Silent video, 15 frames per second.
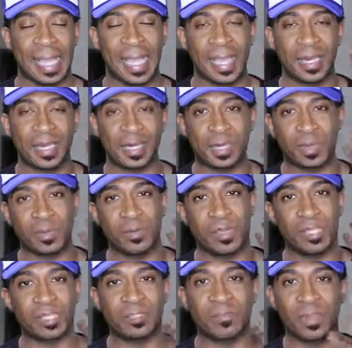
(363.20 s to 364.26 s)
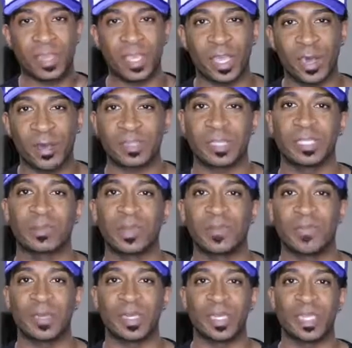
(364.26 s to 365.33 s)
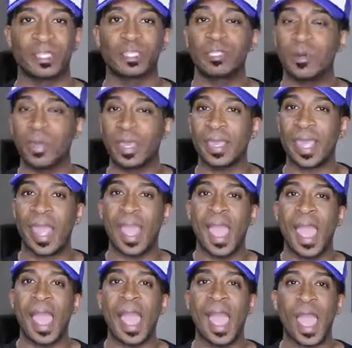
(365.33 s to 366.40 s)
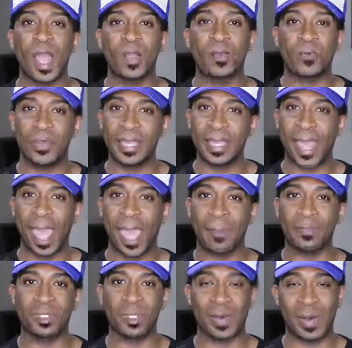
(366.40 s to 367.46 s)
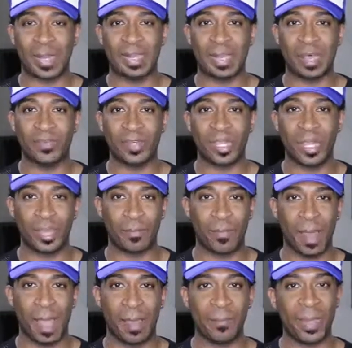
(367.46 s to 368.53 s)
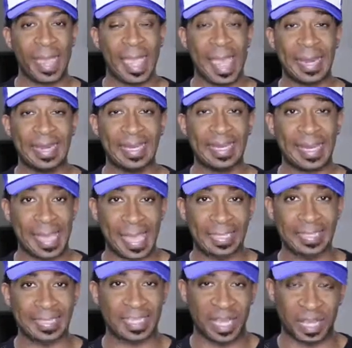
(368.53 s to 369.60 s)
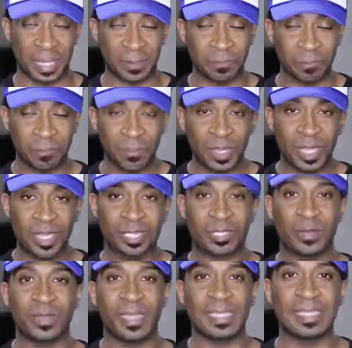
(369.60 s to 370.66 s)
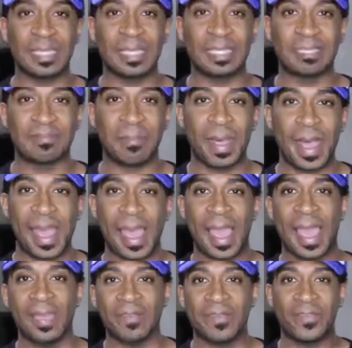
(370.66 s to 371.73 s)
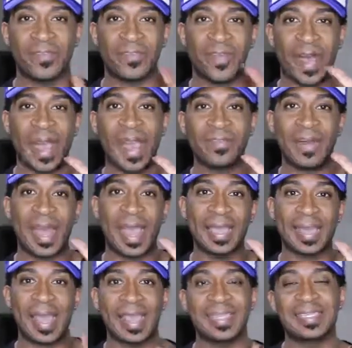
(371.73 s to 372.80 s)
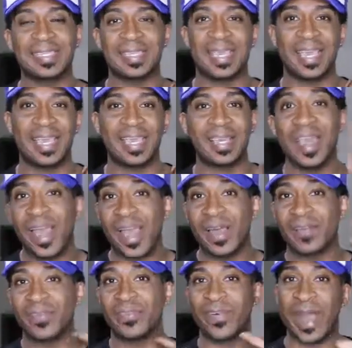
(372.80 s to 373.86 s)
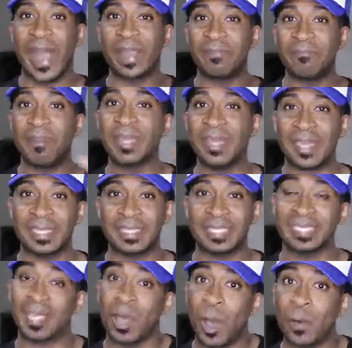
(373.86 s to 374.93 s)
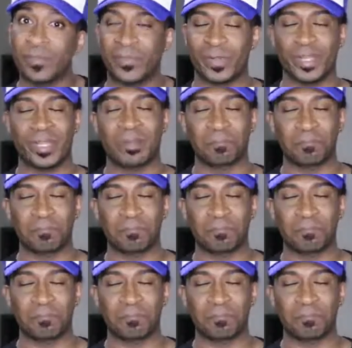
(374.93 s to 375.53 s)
and do this video since we've been enjoying our recaps on Love & Hip Hop Atlanta. So this is my 5 highlights in 5 minutes, hopefully.